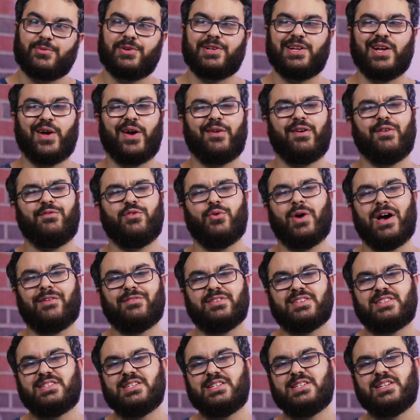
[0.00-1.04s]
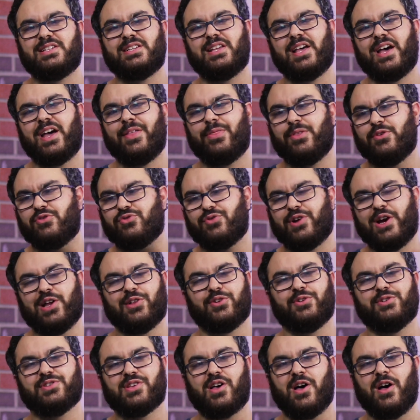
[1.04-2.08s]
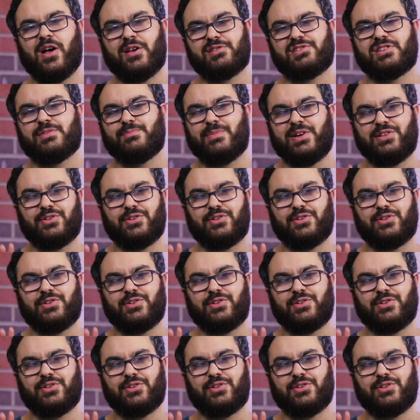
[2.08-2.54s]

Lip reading: which if you haven't seen it yet, the trailer is awesome.